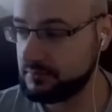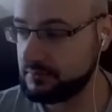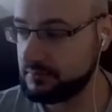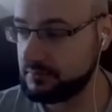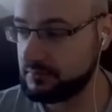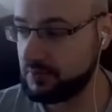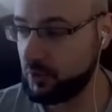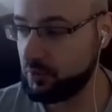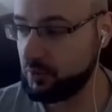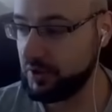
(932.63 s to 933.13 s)

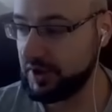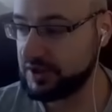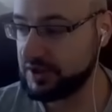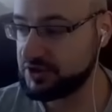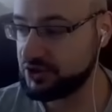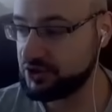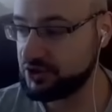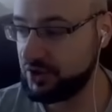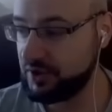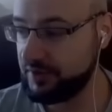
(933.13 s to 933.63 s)
Hope you guys
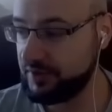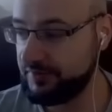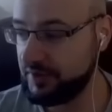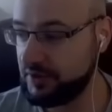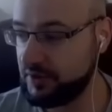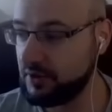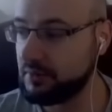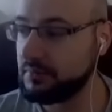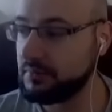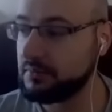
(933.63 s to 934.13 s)
enjoyed the
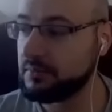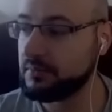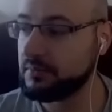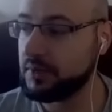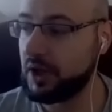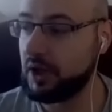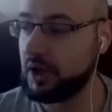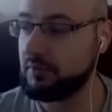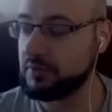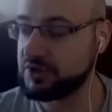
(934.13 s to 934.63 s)
video.
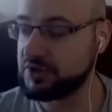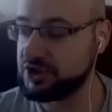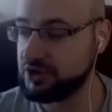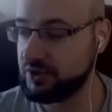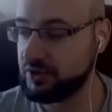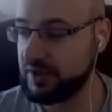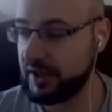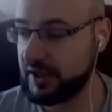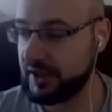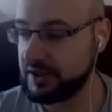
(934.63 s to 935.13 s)
I will see
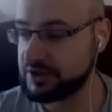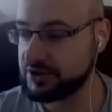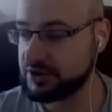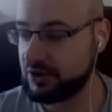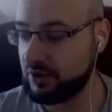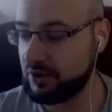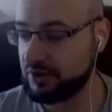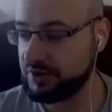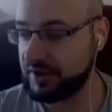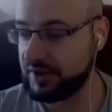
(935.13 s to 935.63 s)
you guys
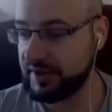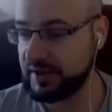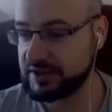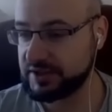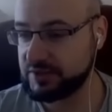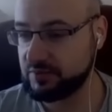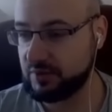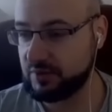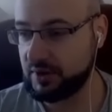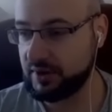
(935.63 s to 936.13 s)
on the
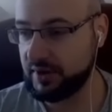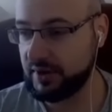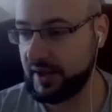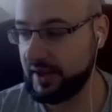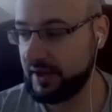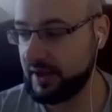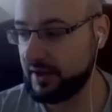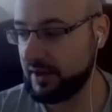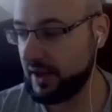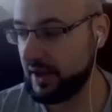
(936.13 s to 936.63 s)
next one
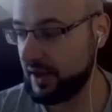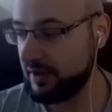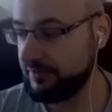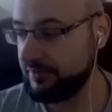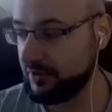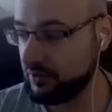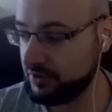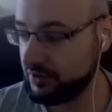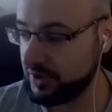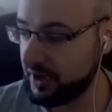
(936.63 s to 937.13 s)
and have a
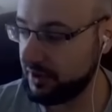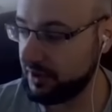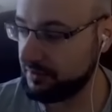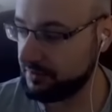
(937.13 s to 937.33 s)
good day.